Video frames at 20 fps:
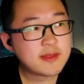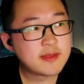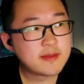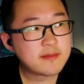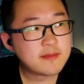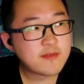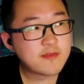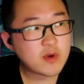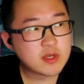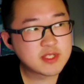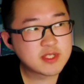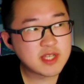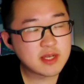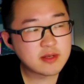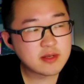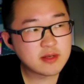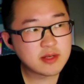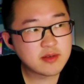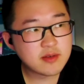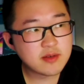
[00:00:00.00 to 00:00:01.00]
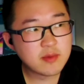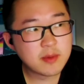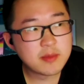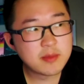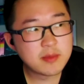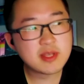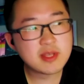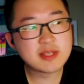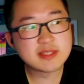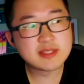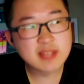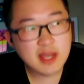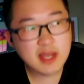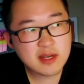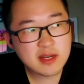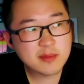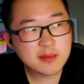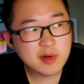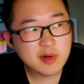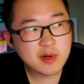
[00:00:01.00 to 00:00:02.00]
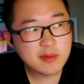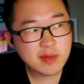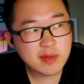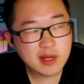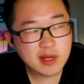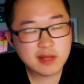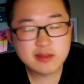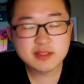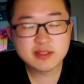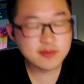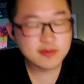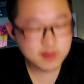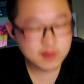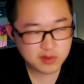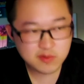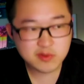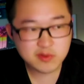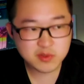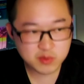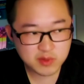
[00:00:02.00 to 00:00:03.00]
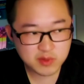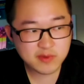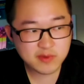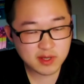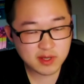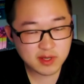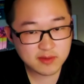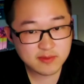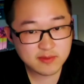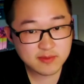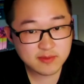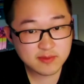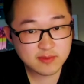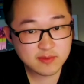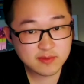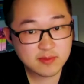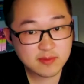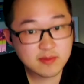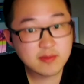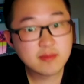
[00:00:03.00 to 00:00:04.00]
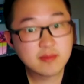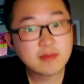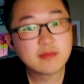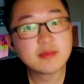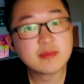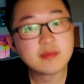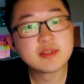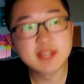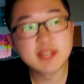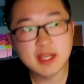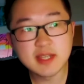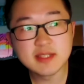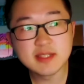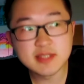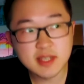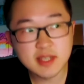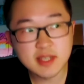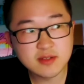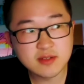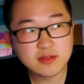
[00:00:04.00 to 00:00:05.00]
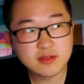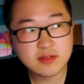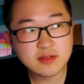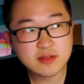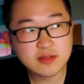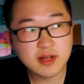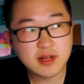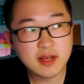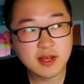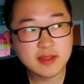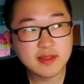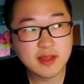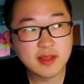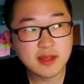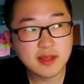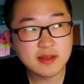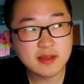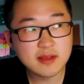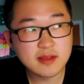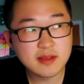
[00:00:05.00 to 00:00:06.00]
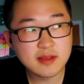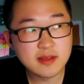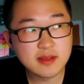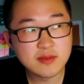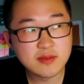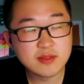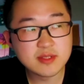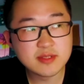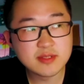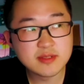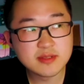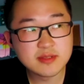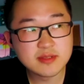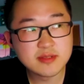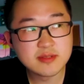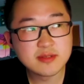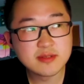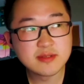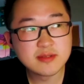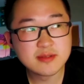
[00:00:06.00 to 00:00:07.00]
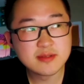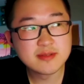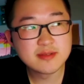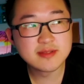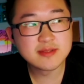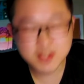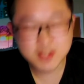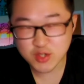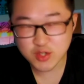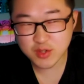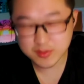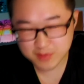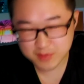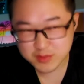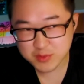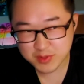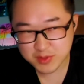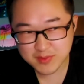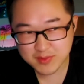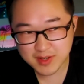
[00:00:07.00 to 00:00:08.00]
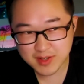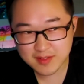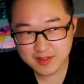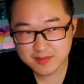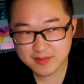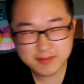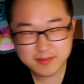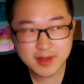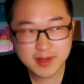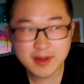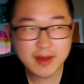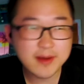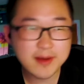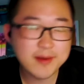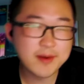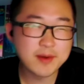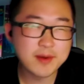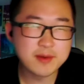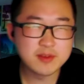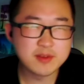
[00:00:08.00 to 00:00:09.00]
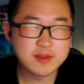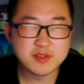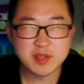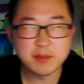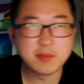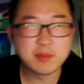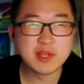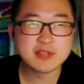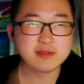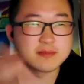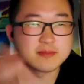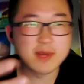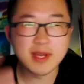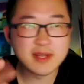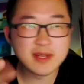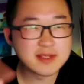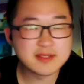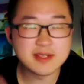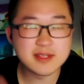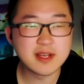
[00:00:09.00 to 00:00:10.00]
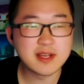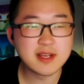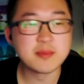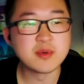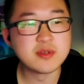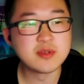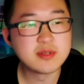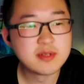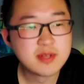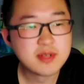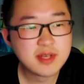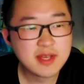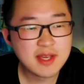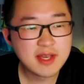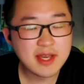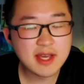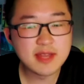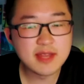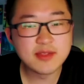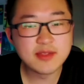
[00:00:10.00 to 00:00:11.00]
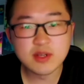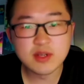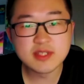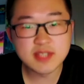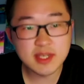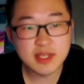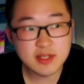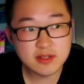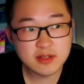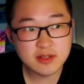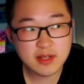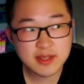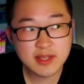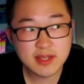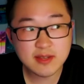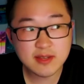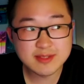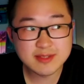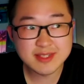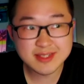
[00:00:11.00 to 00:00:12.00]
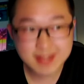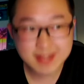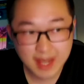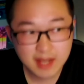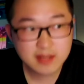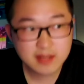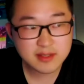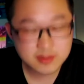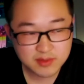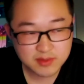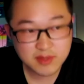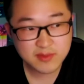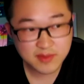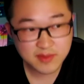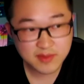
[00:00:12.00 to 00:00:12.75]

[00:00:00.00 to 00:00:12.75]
First cycle, I don't remember the exact number, but it was definitely over 25. Second cycle, I think it was still over 25, but I don't know. It was like plus or minus a couple. And third cycle, I think it was exactly 25.